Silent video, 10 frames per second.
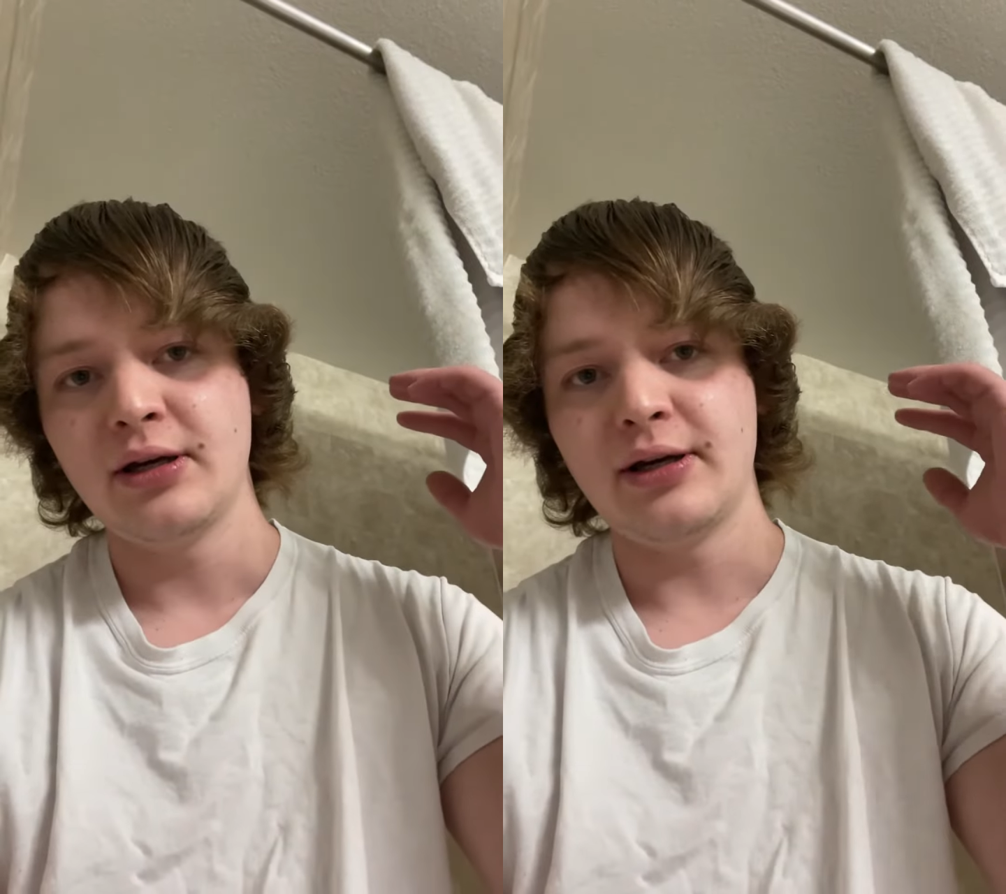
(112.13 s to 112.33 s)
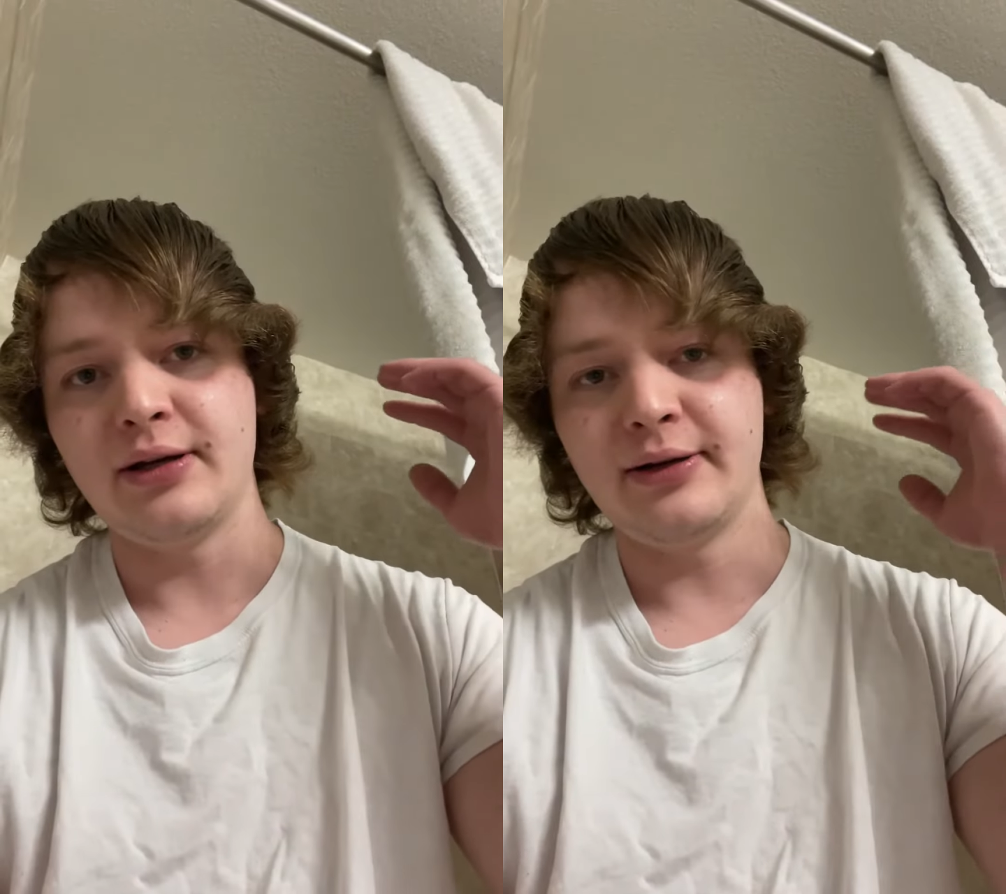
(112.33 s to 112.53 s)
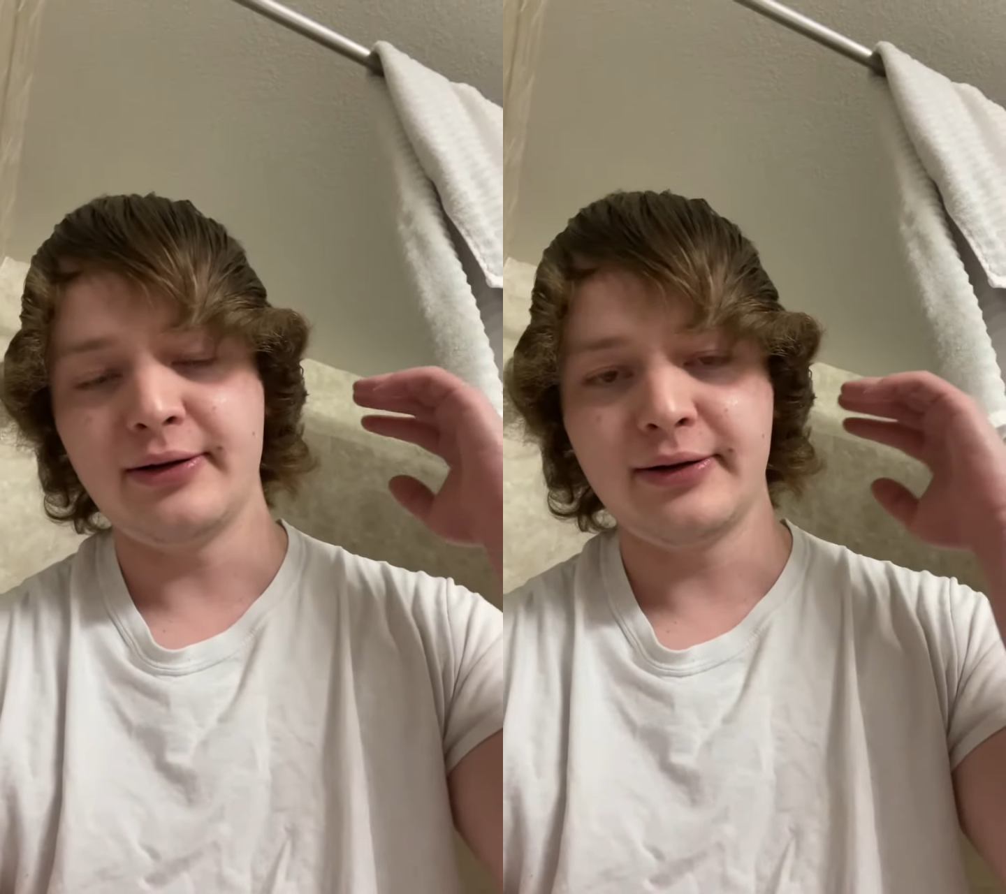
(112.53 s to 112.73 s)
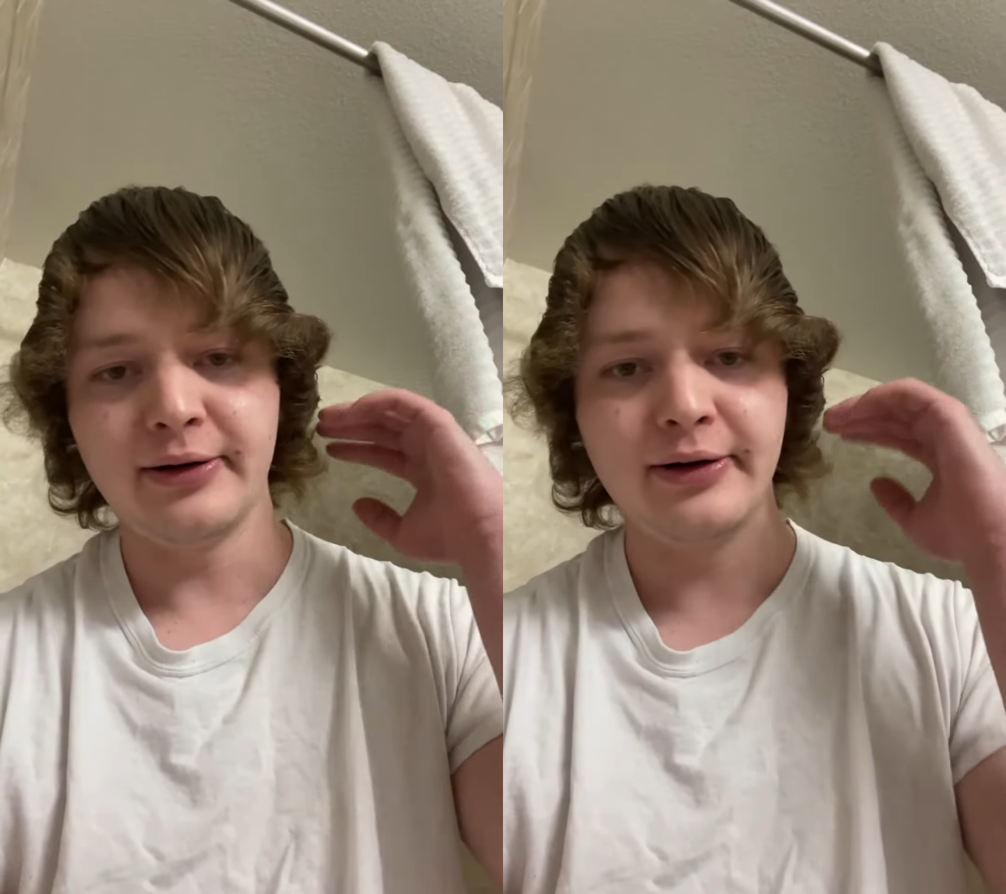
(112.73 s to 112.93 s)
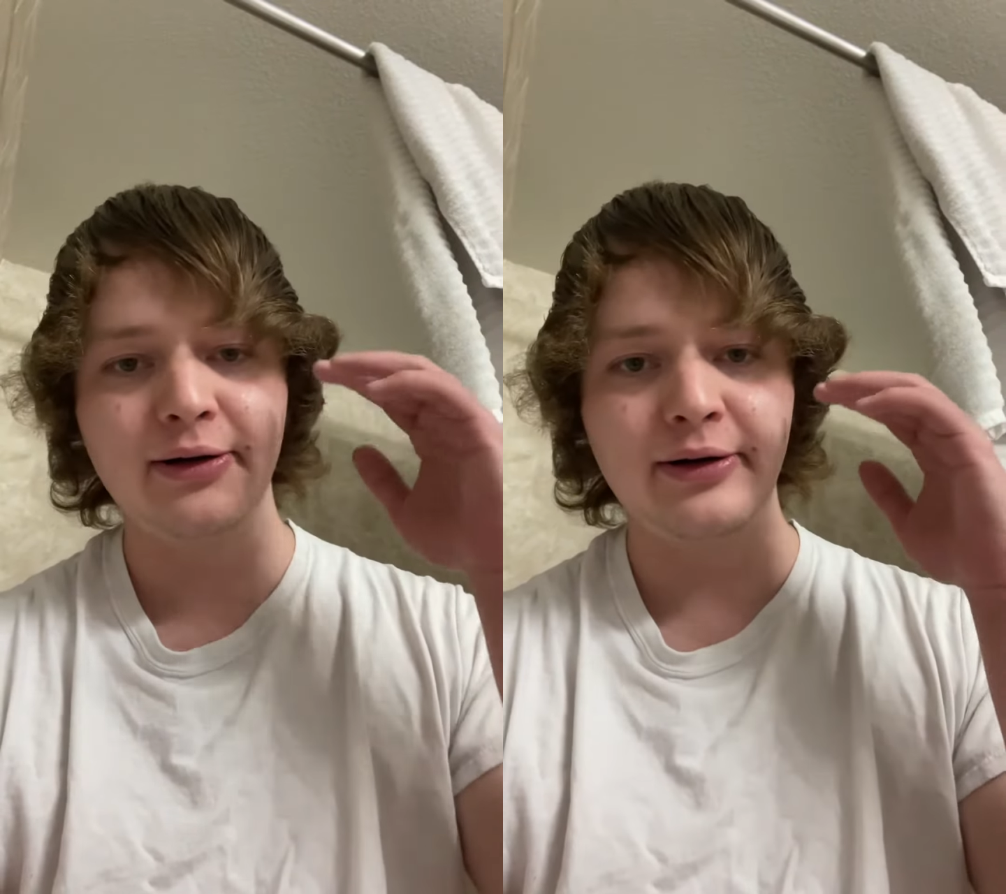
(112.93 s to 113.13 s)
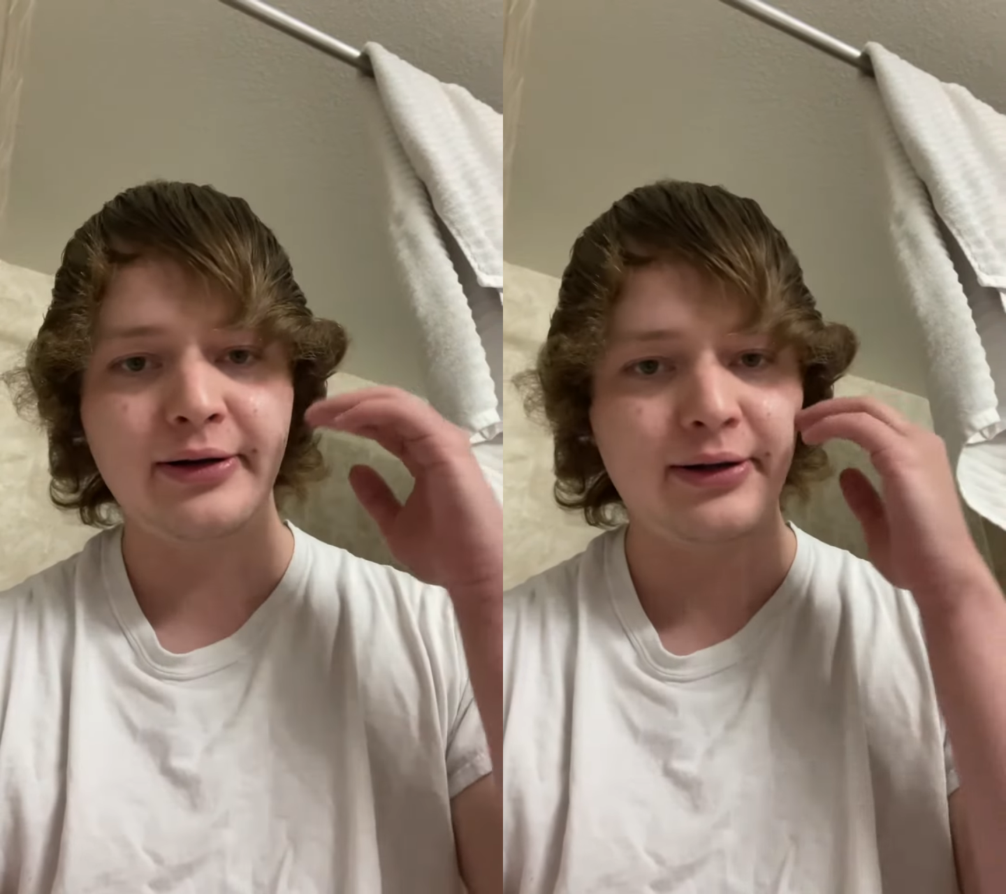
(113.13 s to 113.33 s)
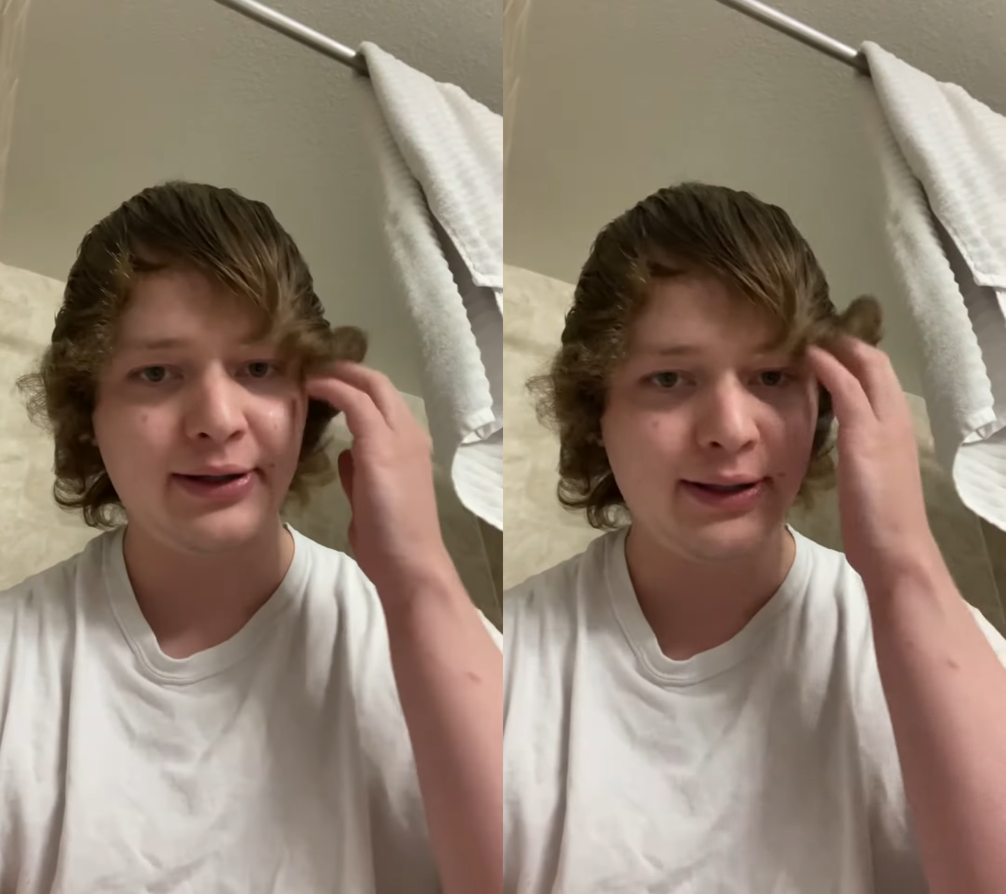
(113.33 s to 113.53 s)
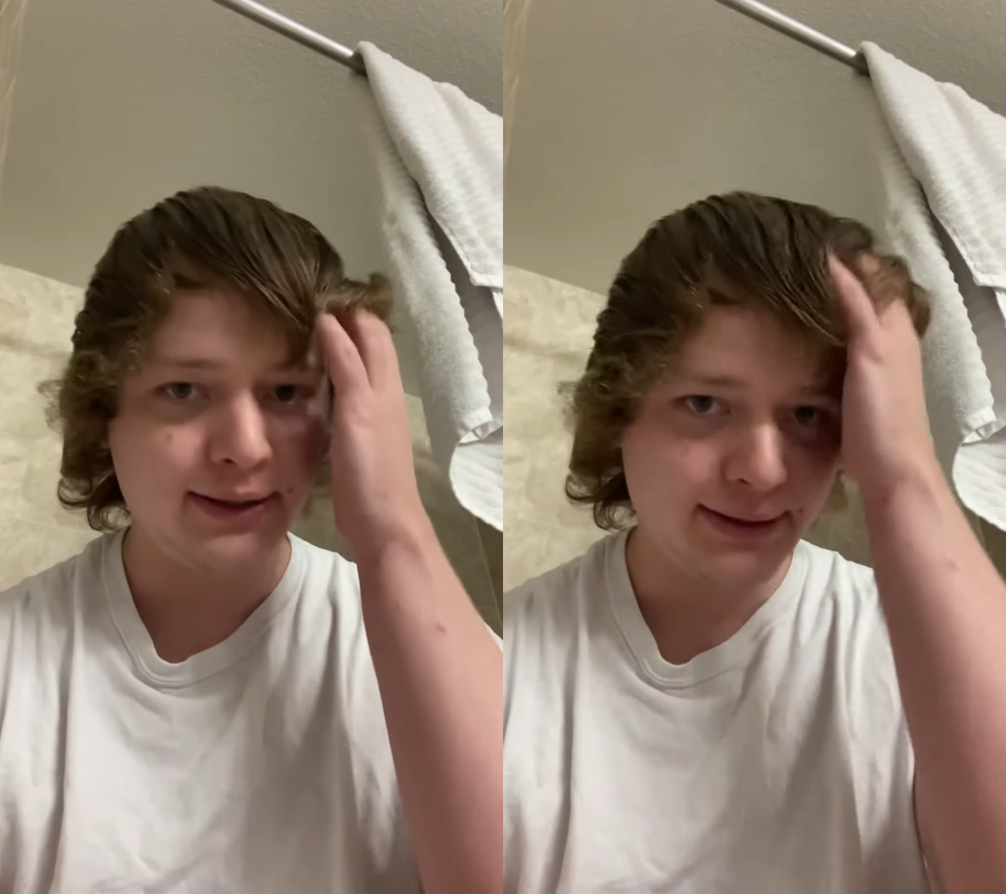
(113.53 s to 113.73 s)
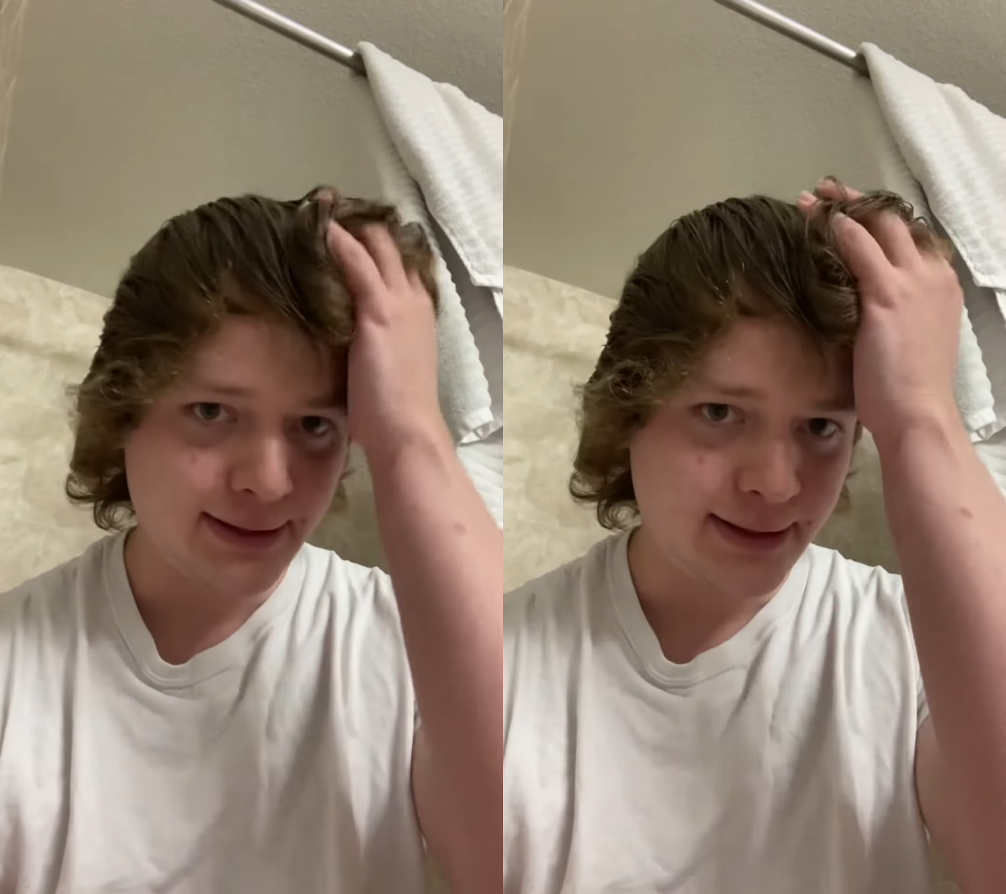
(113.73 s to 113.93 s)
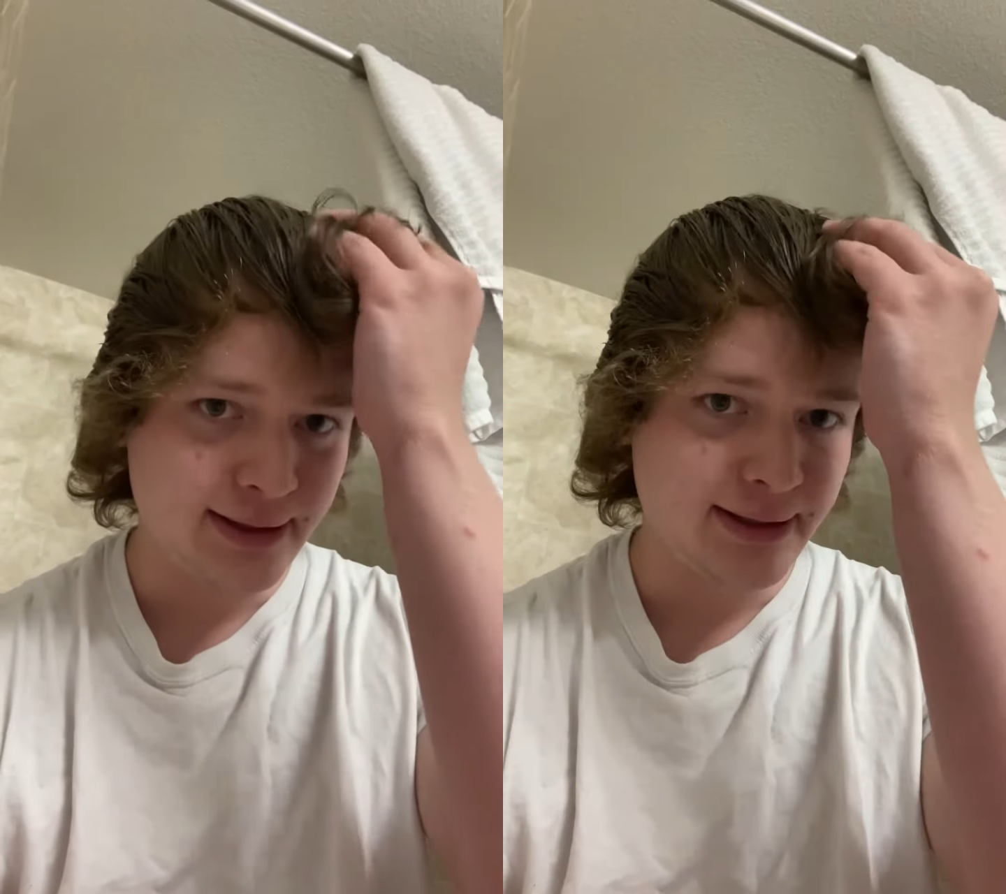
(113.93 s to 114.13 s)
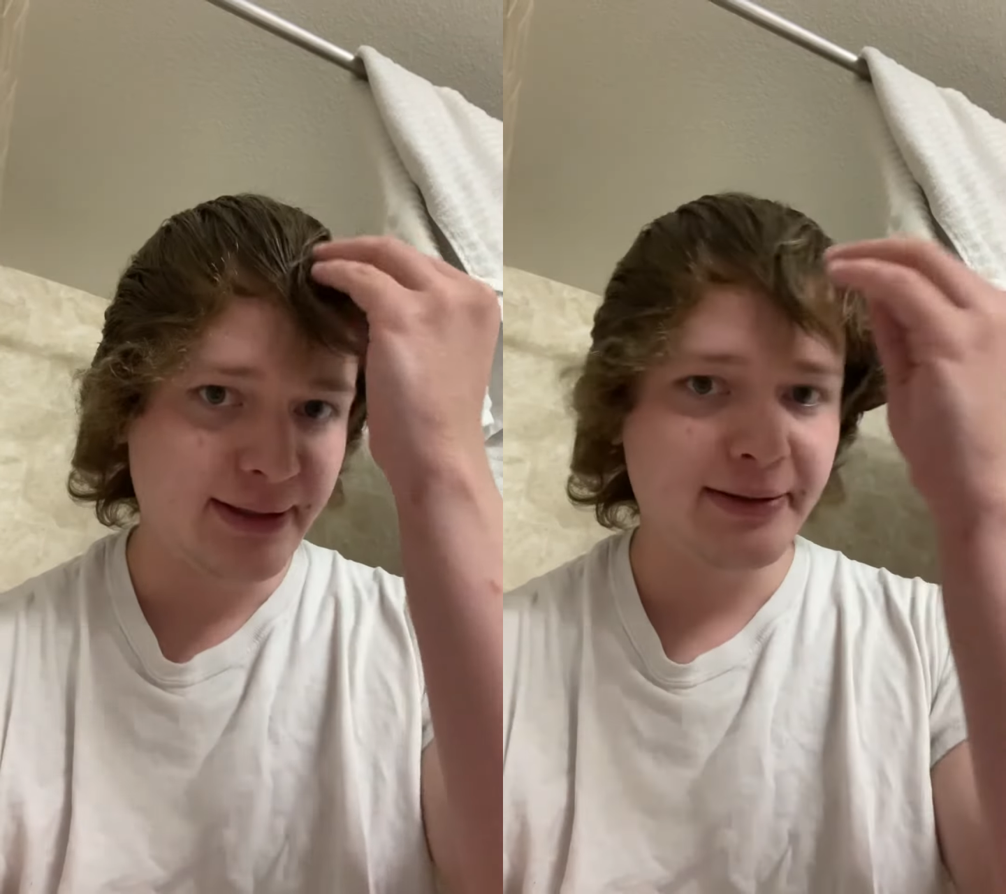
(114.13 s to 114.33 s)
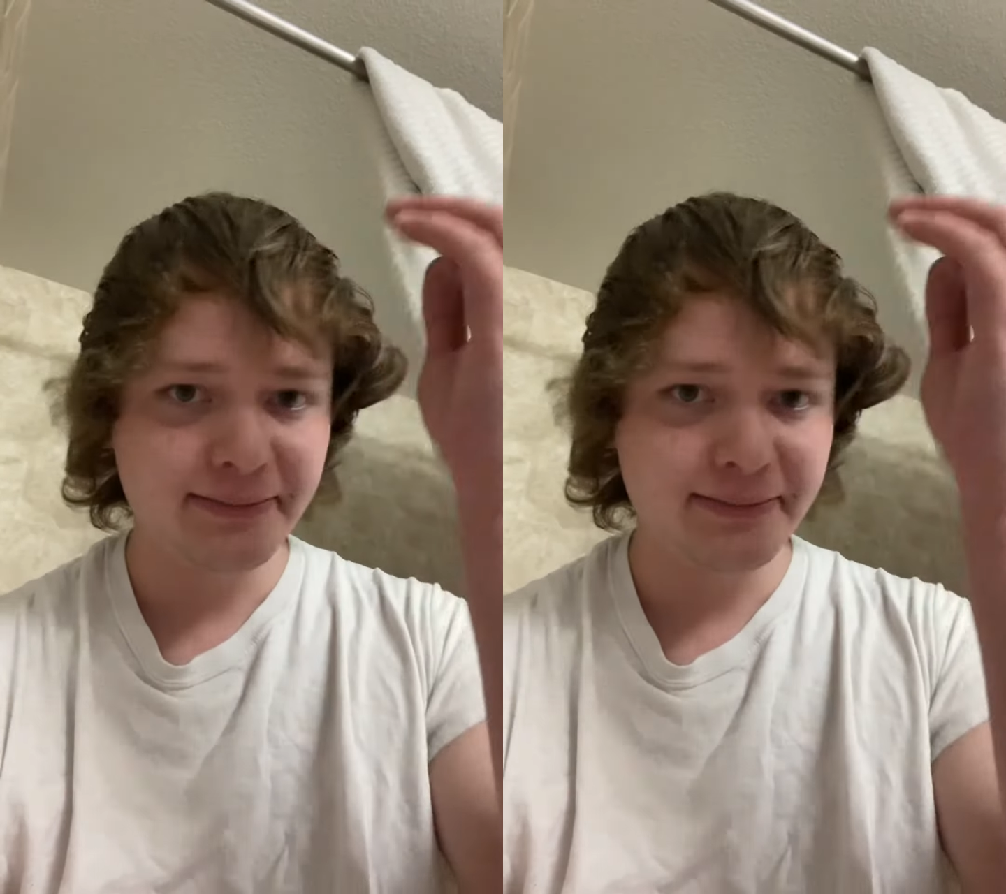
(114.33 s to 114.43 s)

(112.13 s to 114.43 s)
And the third is man,